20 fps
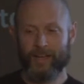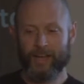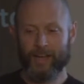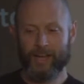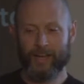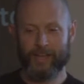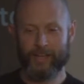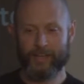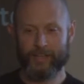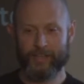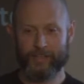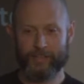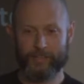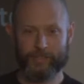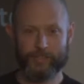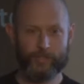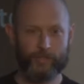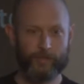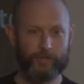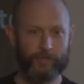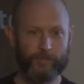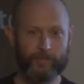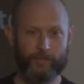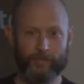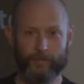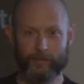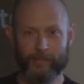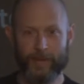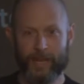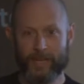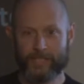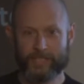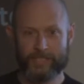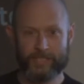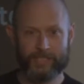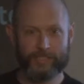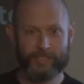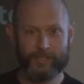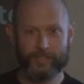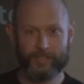I shoot for
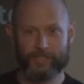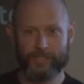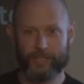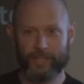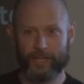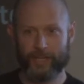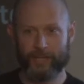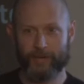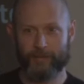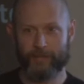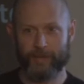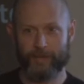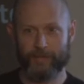magazines all the time.